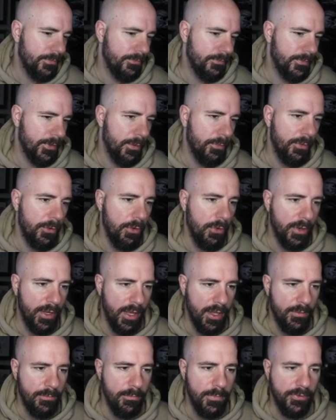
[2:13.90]
there we go
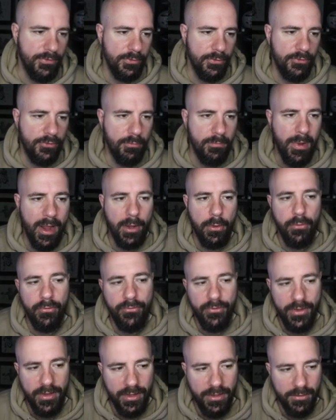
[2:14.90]
again. Mr. Jermichael
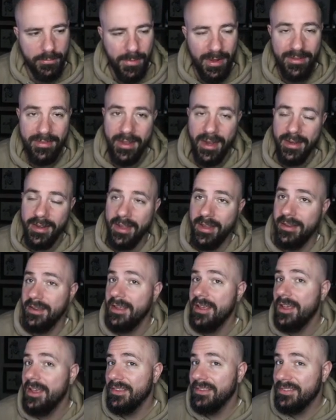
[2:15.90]
Finley is my tight end.
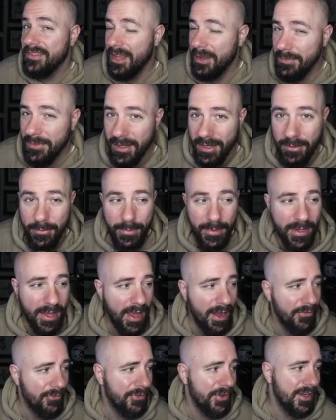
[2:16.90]
Same thing as
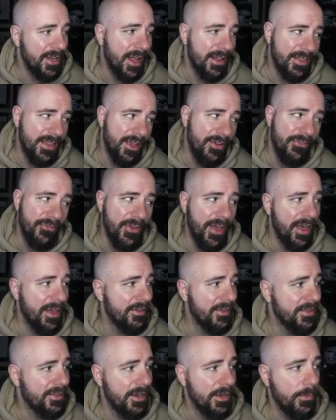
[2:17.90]
McCaffrey, not that
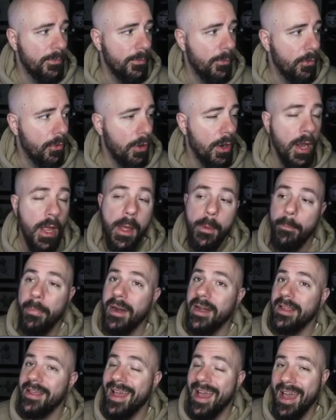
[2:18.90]
fast anymore, but
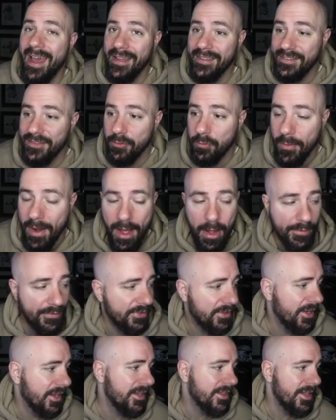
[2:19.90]
he has the routes,
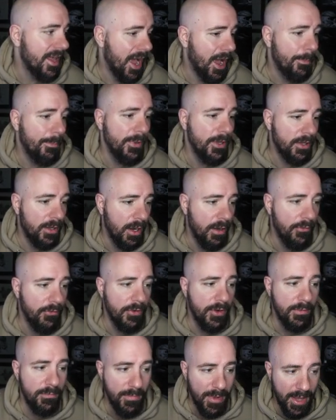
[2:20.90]
cannot be covered
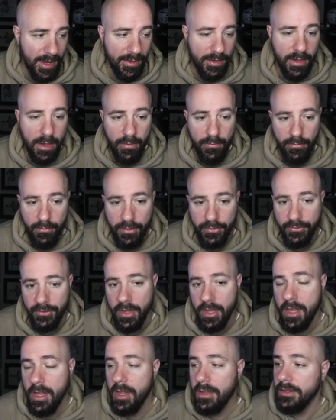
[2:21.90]
in man coverage.
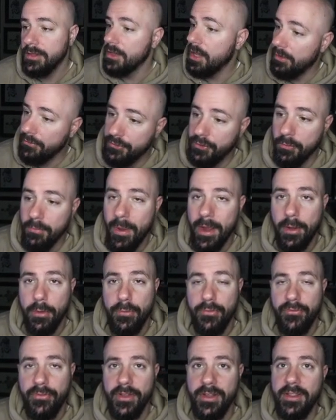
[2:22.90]
Love Jermichael
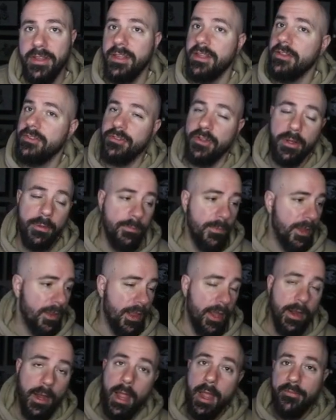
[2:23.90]
Finley.
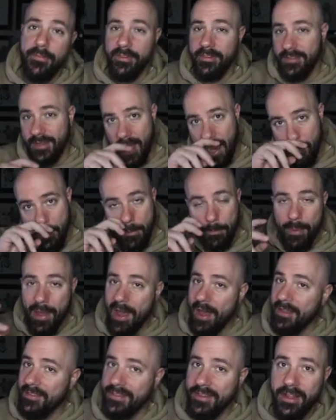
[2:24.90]
Like, if it's time to
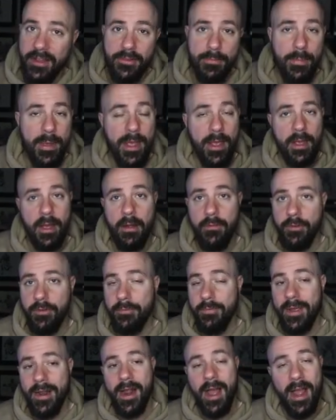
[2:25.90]
pass against man coverage,
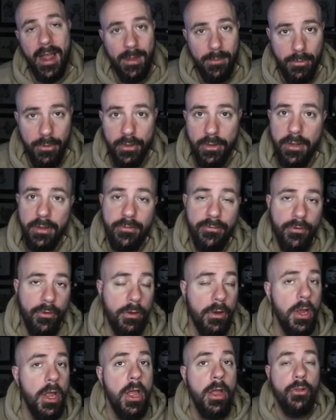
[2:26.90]
man, I am looking for
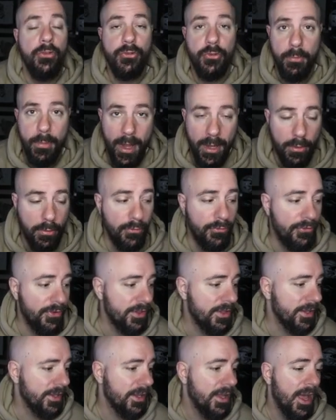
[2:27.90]
Jermichael
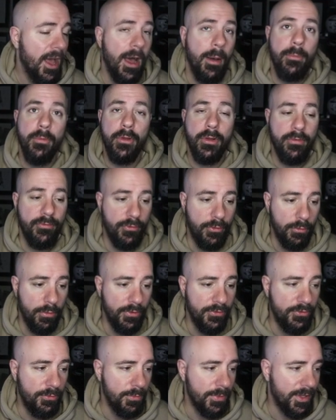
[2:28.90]
Finley. I'm looking for
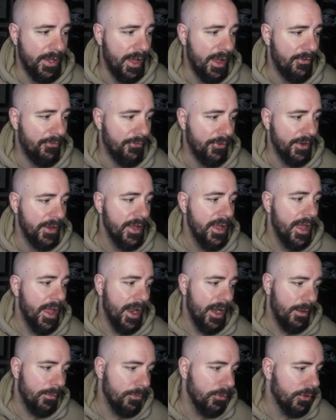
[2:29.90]
Christian McCaffrey.
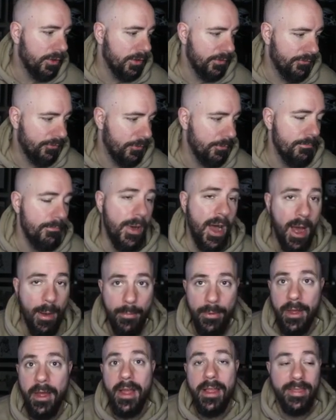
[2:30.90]
And I'm looking for
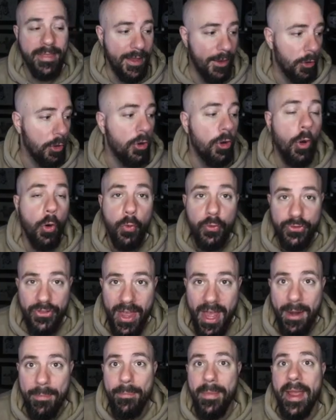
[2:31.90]
Mama. There goes
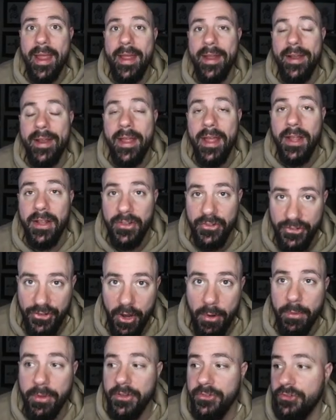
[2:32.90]
that man,
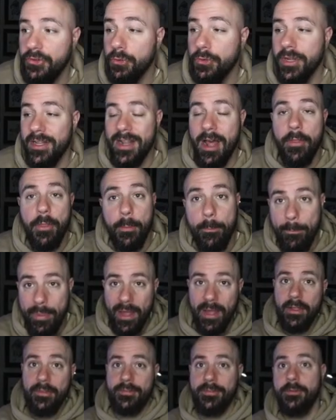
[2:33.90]
Jerry Jeudy. Now, the
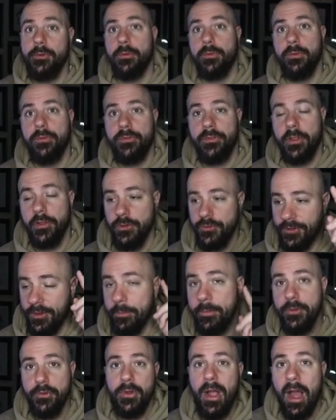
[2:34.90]
biggest news, and some
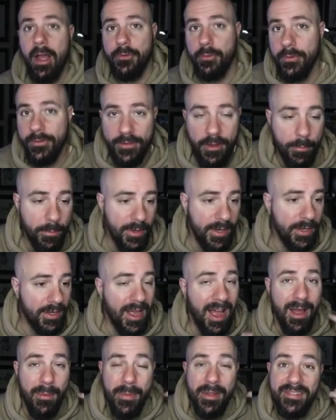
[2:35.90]
of you guys will tell me in the
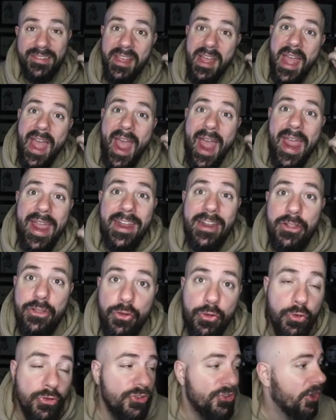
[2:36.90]
comments, a
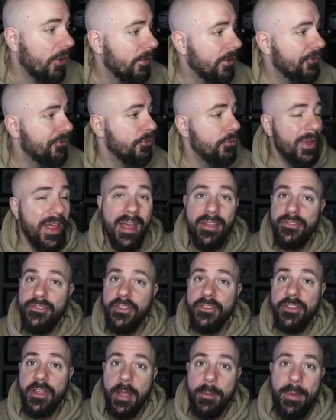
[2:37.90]
new Jerry Jeudy has
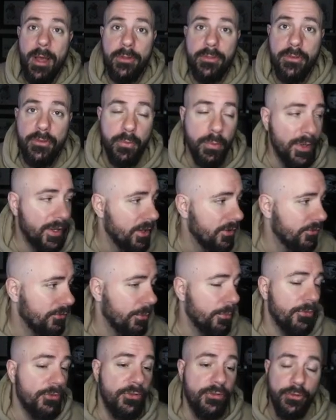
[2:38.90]
just came out this weekend. So
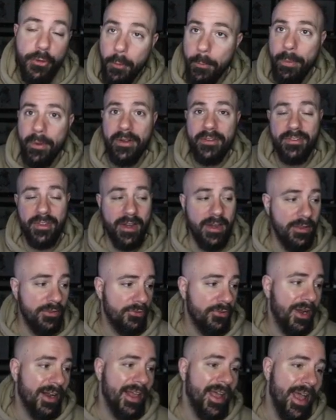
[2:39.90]
I'm super excited to
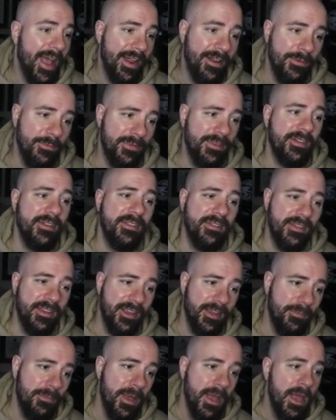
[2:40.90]
try to add him to the
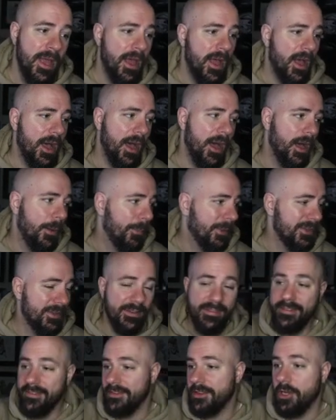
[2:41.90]
team. Uh, but
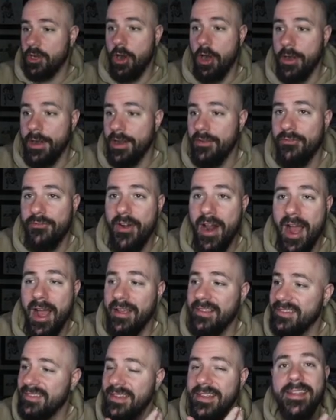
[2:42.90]
this is the card that
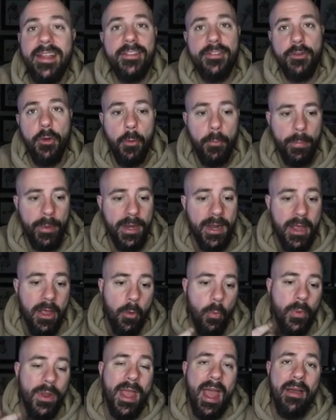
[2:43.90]
fries. He gets open.
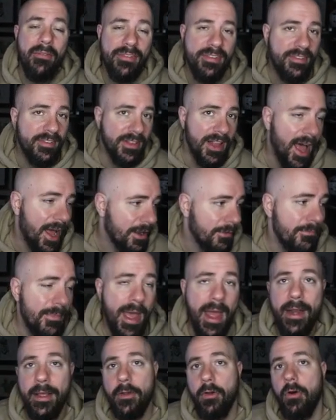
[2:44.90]
We have
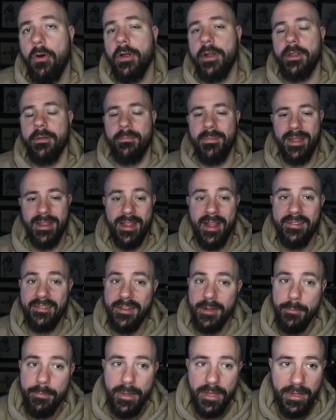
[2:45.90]
Slotomatic on him, man. That's
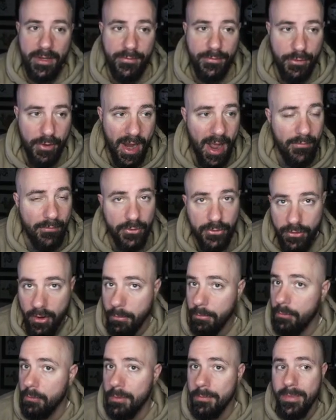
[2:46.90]
an ability. If you're having
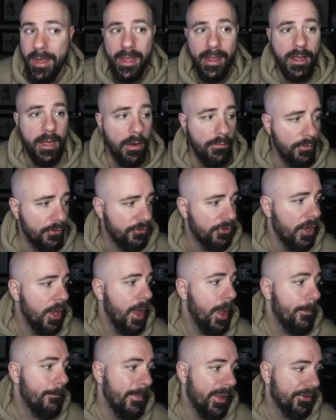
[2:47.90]
trouble with man coverage,
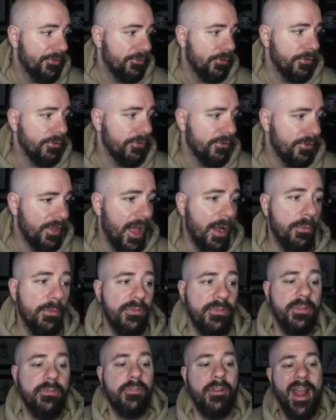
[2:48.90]
make sure your slot
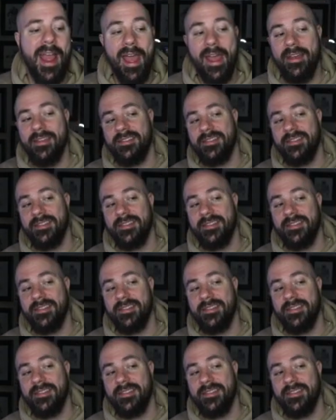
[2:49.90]
receiver has